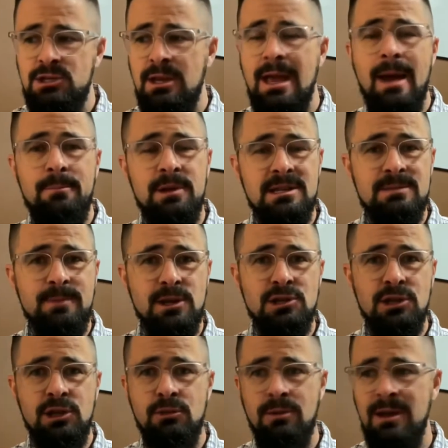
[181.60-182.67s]
gap, but
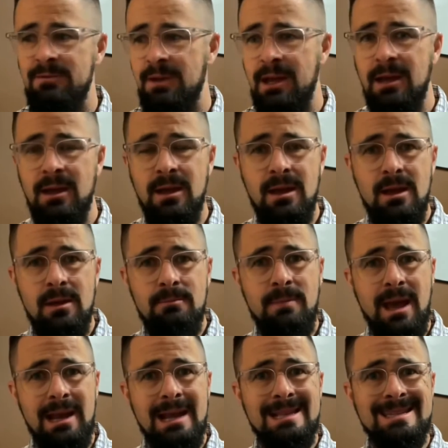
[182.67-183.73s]
especially grieving,
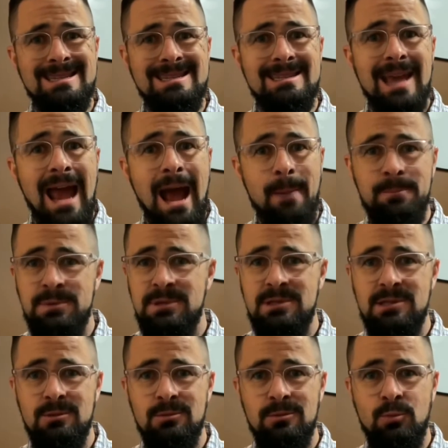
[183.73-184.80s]
man, it
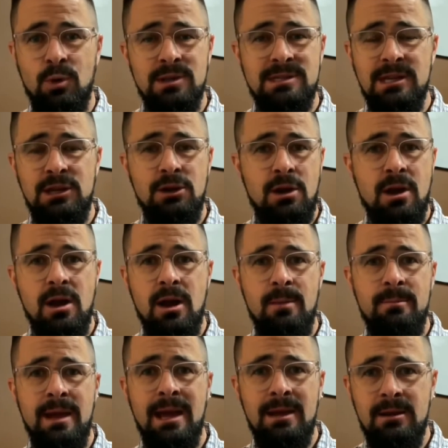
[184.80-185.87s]
zaps what's in your cup,
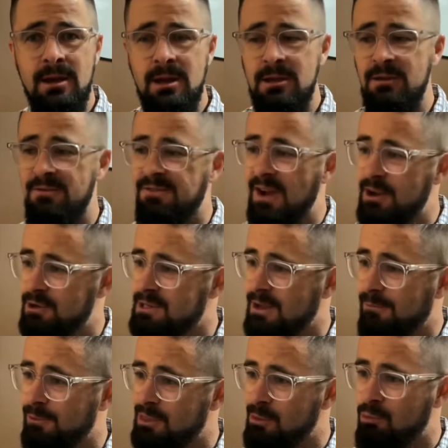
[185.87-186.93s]
man. You find
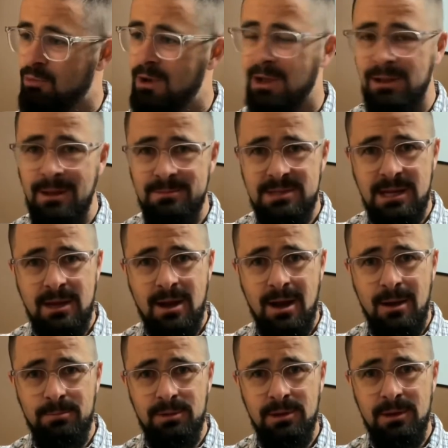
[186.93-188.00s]
yourself with a real empty
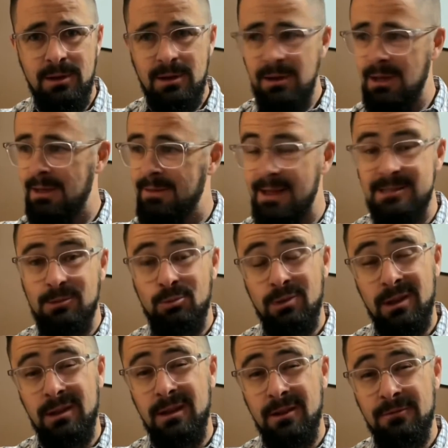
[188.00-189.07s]
cup, and that's a
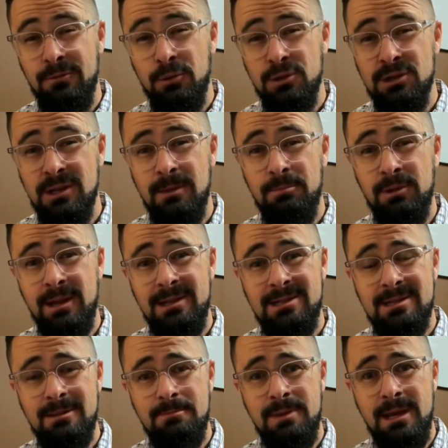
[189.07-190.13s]
really unfortunate place
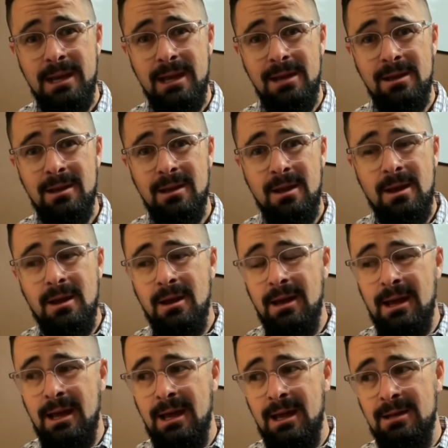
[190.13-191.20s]
to be.
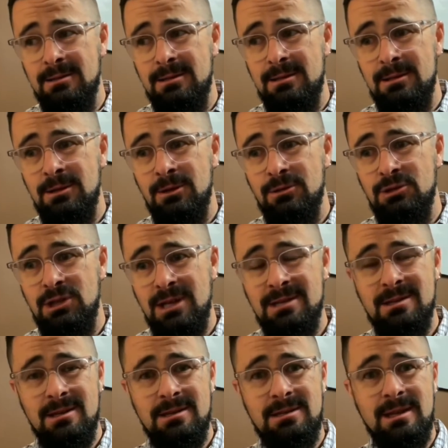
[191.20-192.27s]
And,
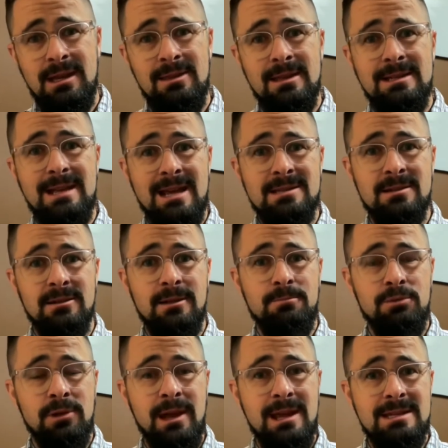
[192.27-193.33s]
Jesus in the desolate
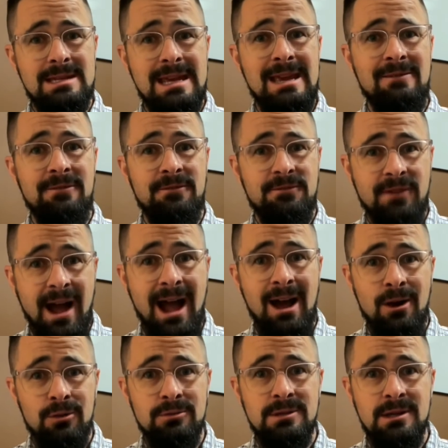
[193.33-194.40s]
place, he
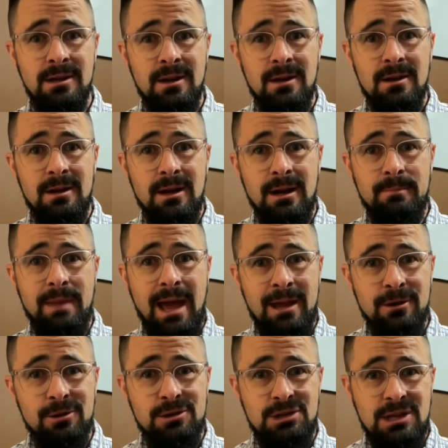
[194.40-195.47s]
found
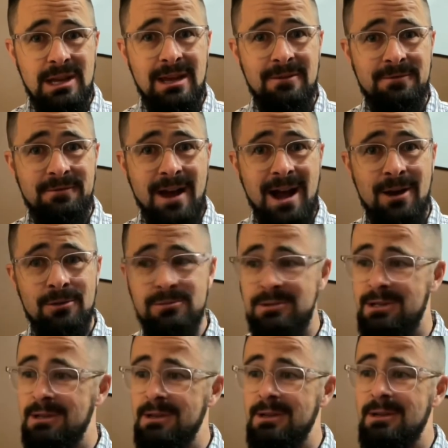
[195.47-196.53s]
energy. He
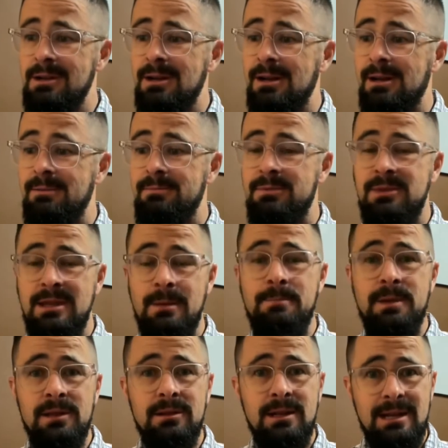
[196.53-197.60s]
found the
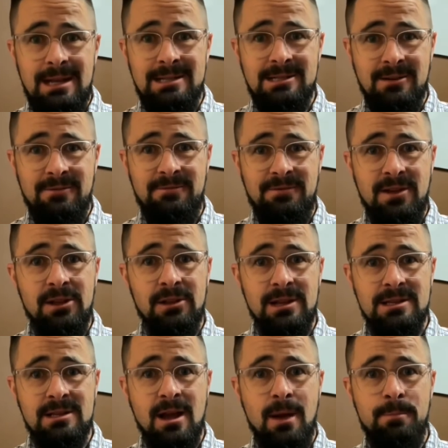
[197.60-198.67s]
ability to fill
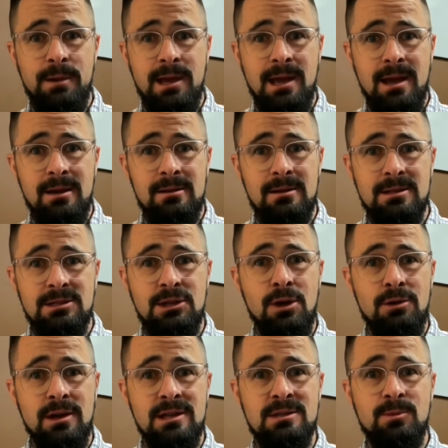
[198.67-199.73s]
his cup again. Because
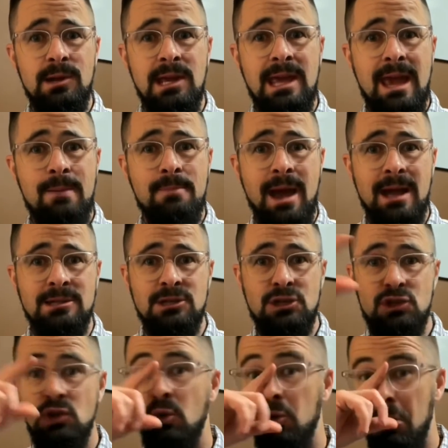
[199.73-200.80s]
notice when he came back to
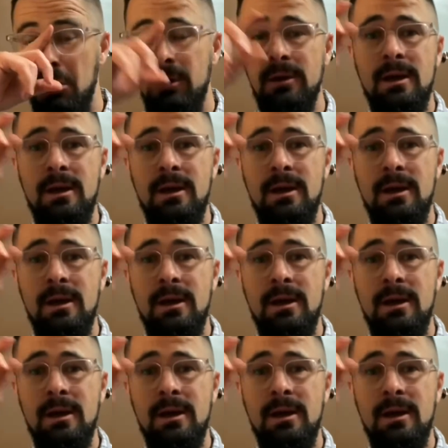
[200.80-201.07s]
shore,